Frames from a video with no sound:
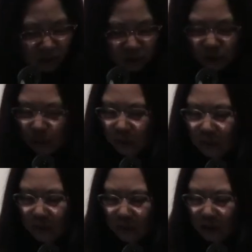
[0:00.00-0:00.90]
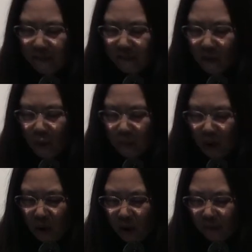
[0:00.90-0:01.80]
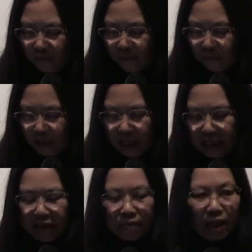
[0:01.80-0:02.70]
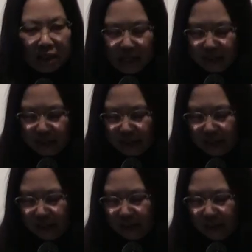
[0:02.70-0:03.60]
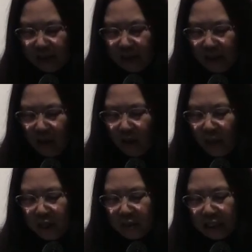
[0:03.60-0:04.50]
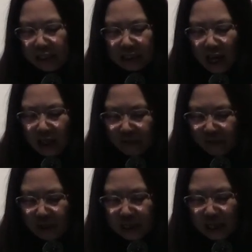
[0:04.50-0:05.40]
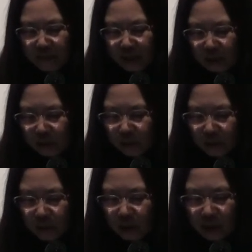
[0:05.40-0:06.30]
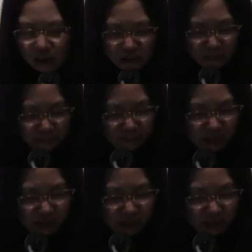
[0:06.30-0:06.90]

also a form of indirectness when you decide, for example, to uh,